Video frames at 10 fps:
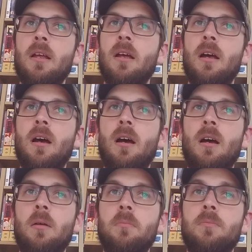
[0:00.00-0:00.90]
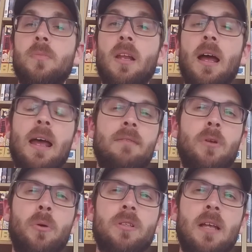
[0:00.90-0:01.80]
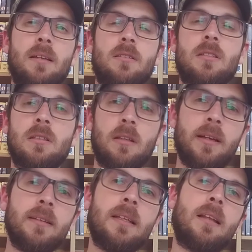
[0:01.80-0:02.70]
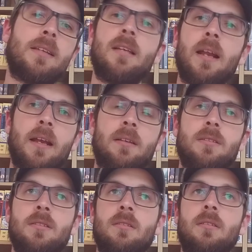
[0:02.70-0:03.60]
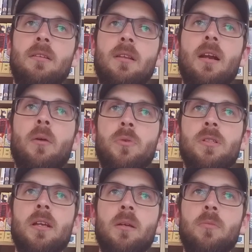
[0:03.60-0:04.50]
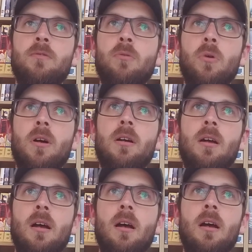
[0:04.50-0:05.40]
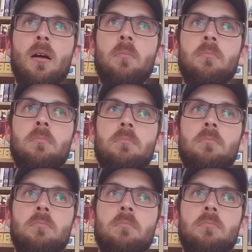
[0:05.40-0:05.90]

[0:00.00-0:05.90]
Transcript: I have noticed slightly less headaches than I was getting before. I